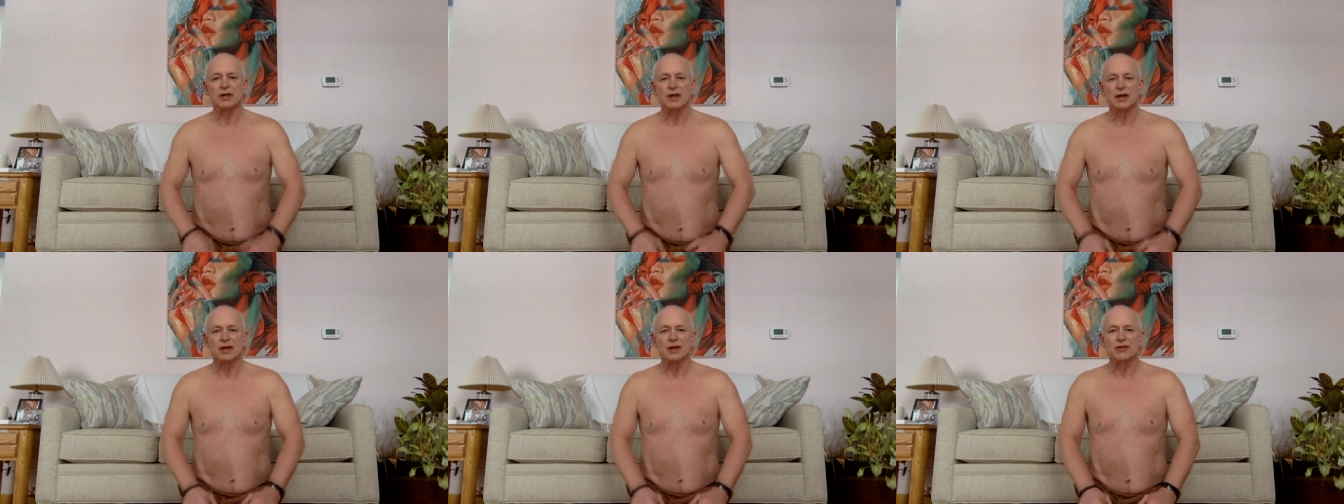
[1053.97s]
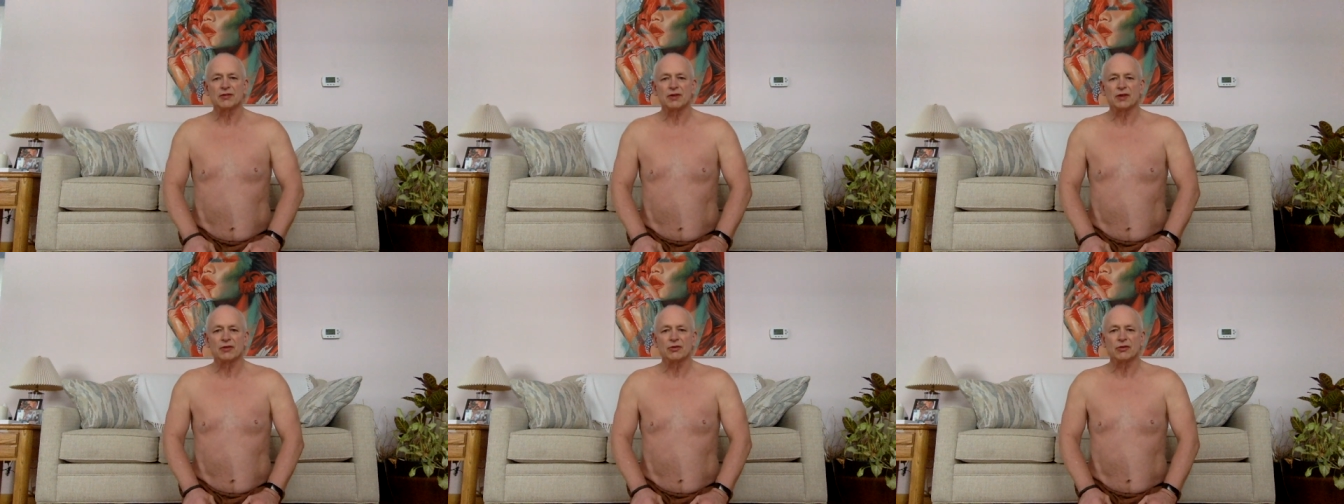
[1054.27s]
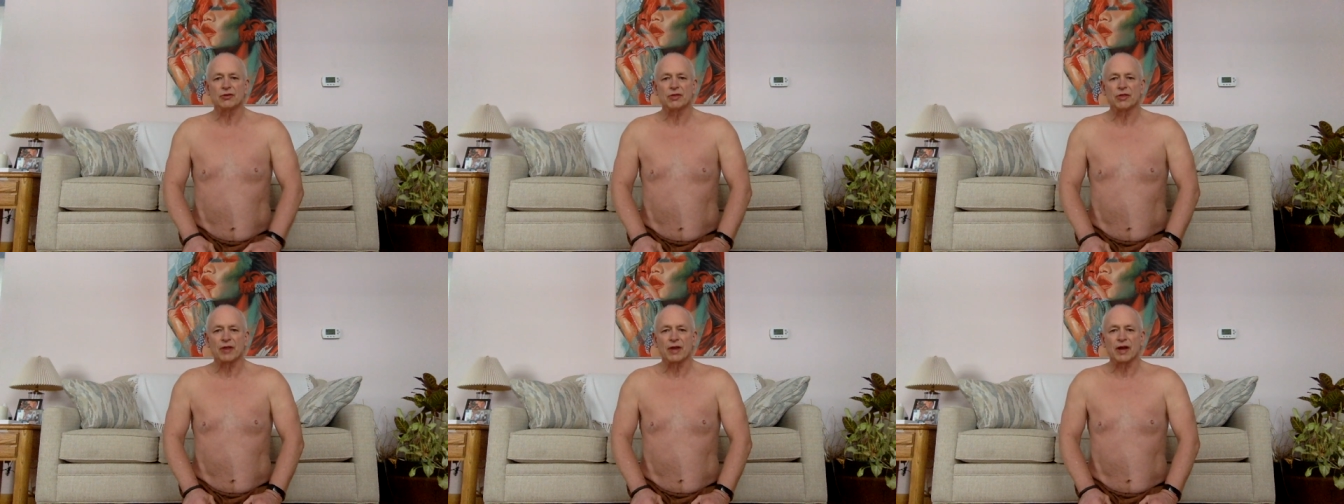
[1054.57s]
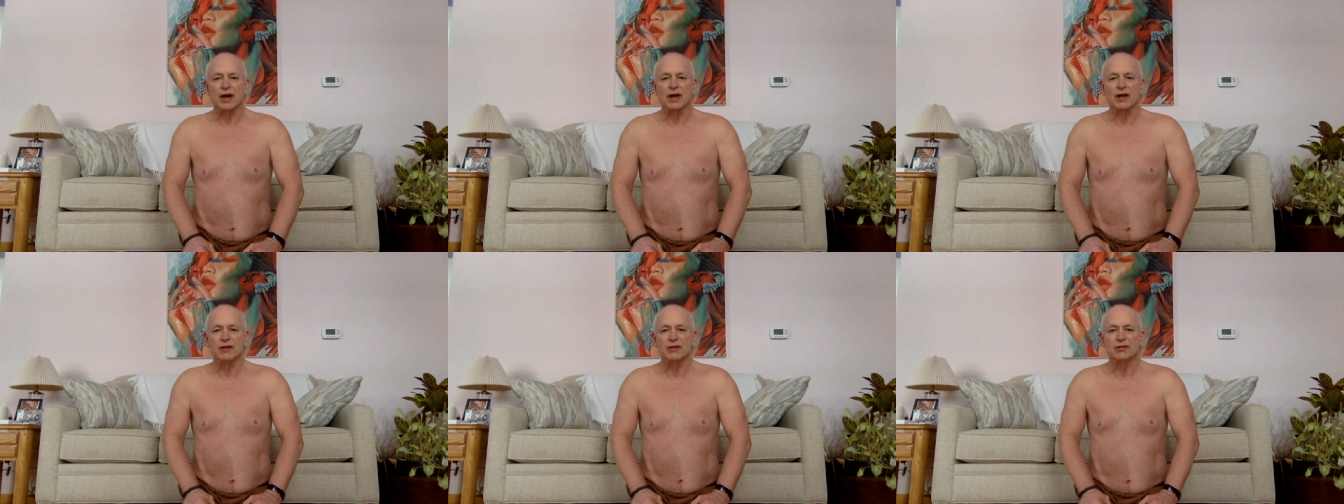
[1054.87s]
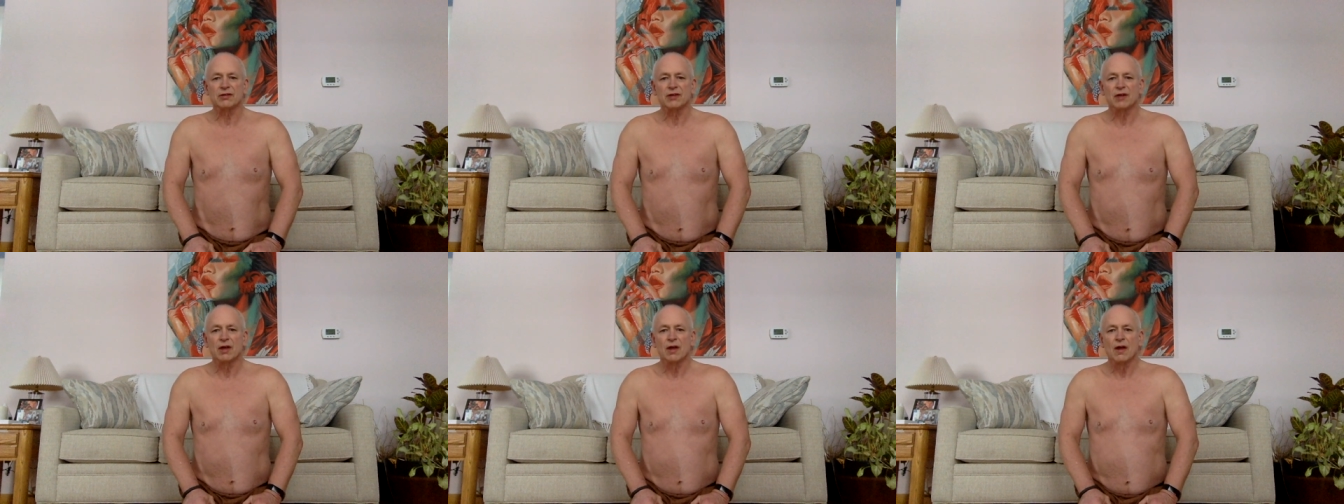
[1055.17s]
hands on your
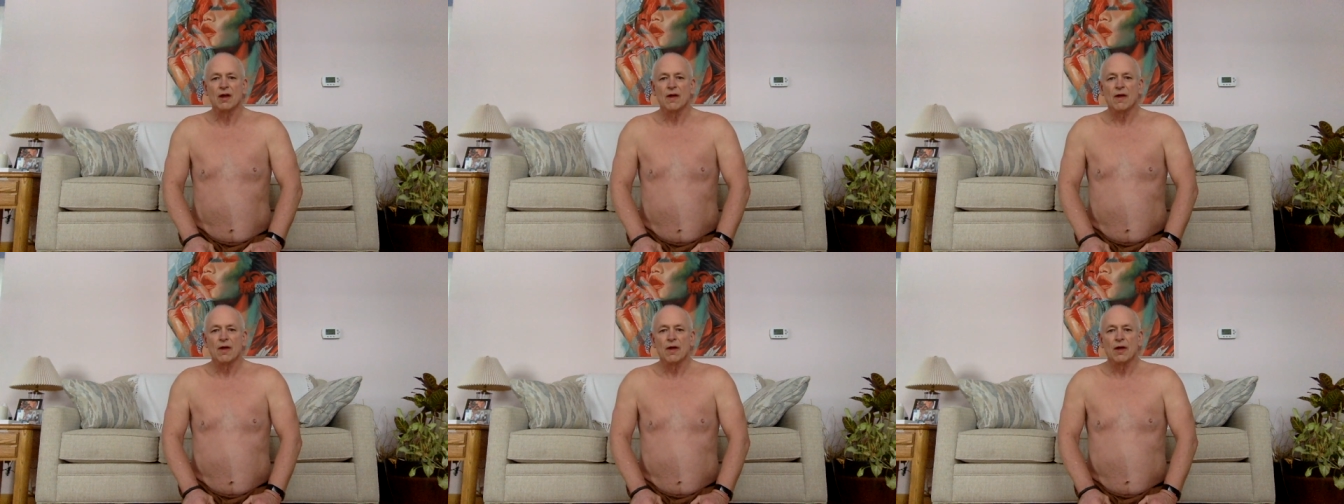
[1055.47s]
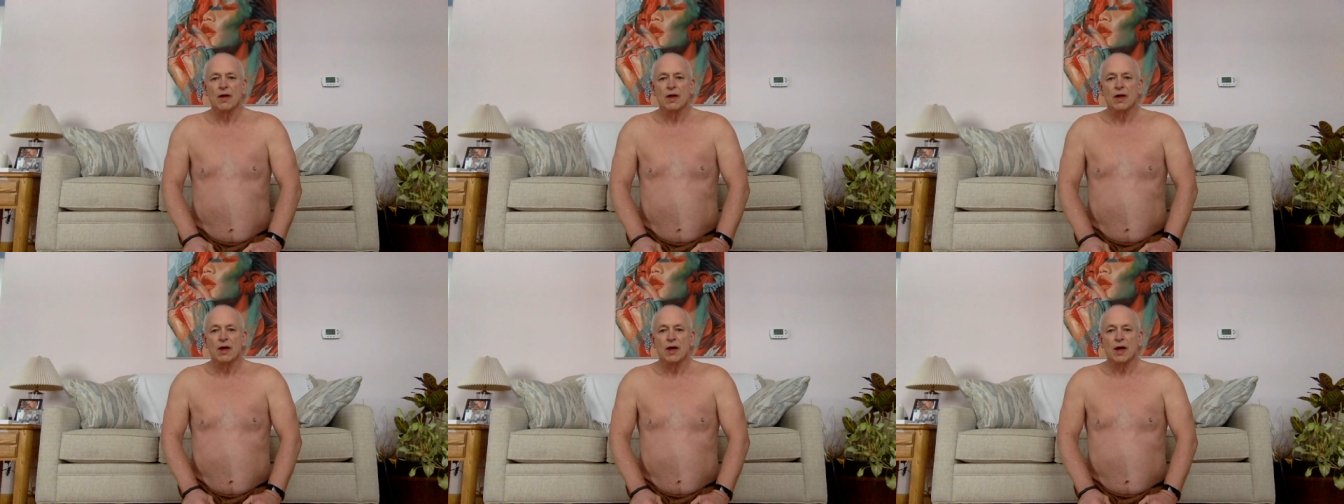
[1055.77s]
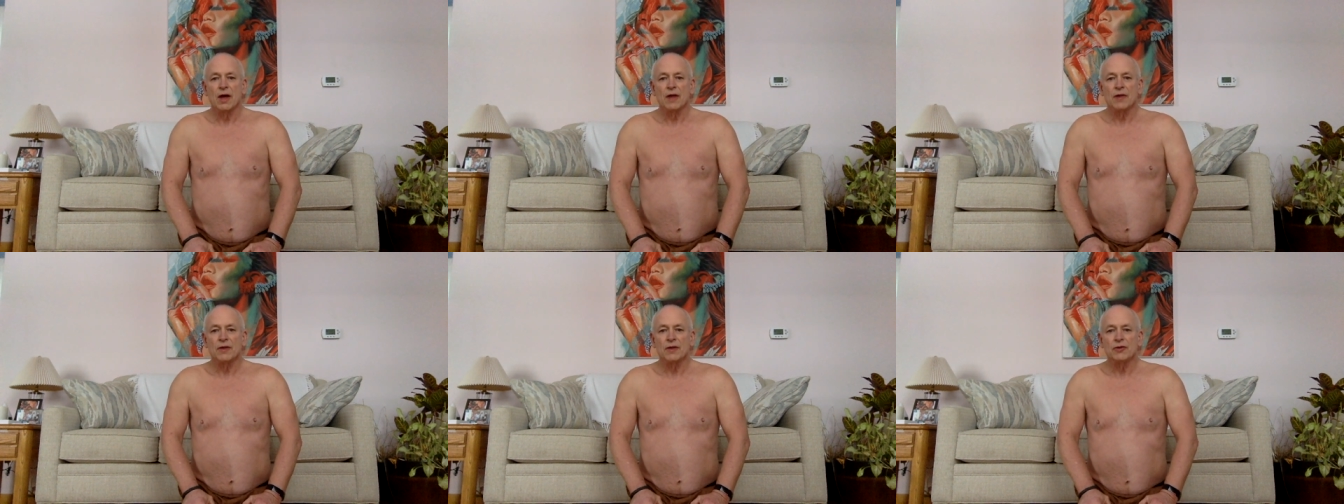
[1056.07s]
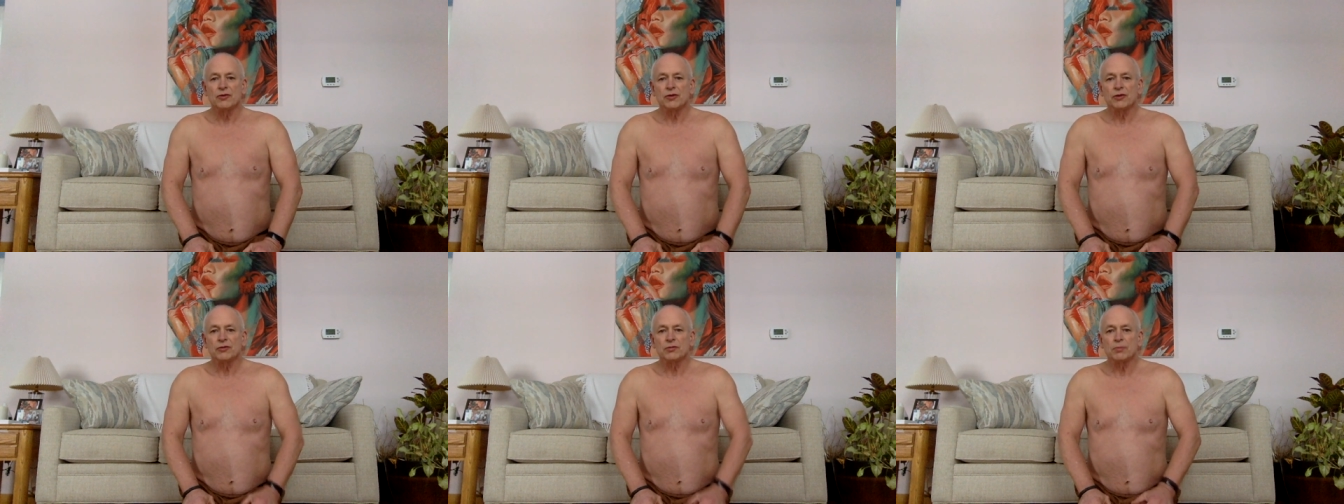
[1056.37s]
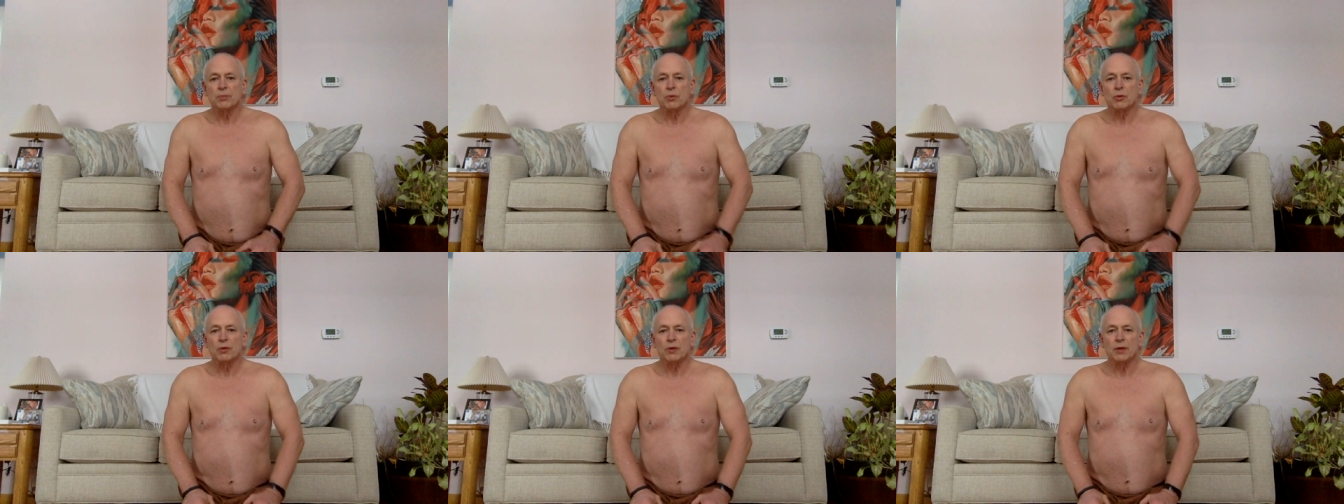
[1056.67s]
thighs, and then just
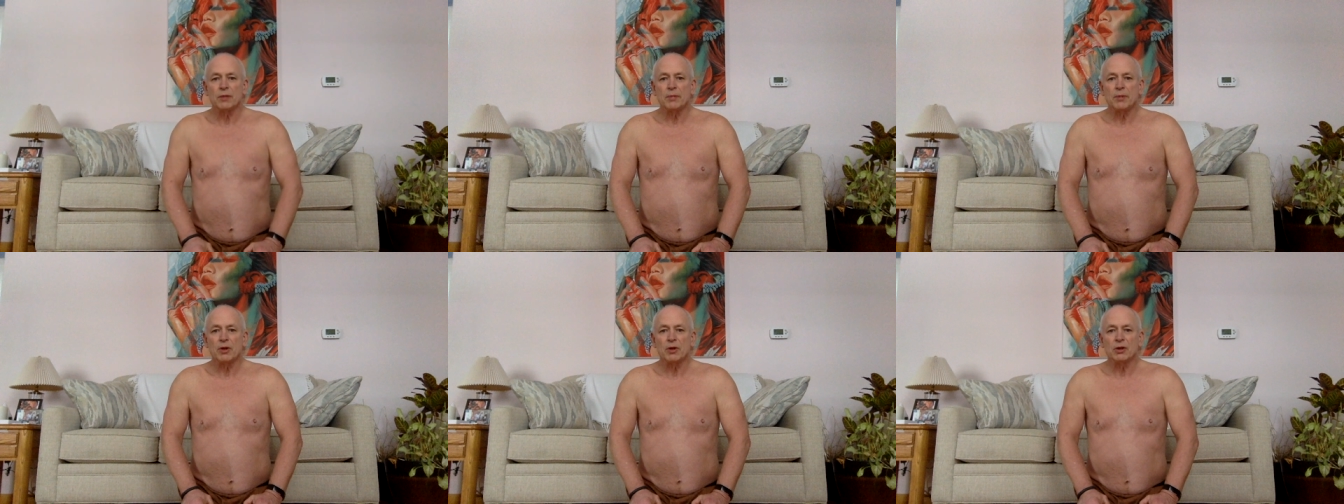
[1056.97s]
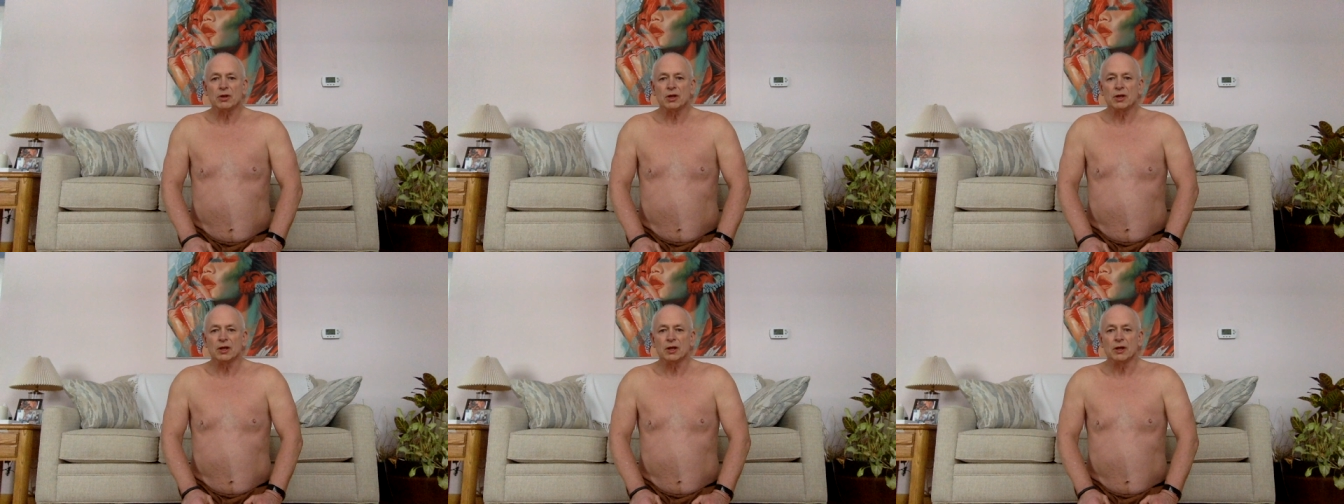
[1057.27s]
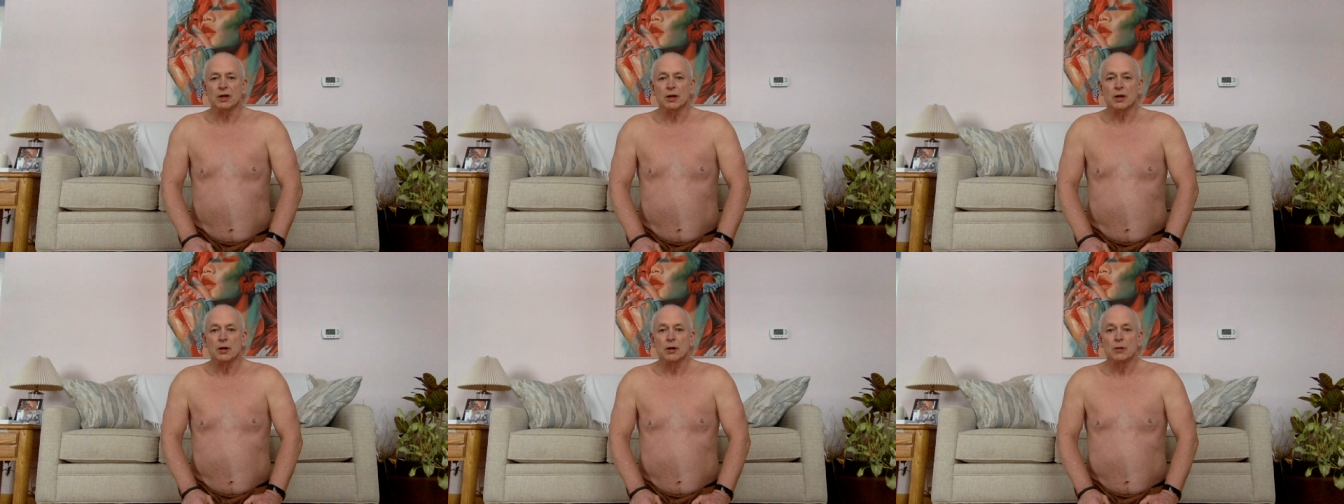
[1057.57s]
pull that belly in.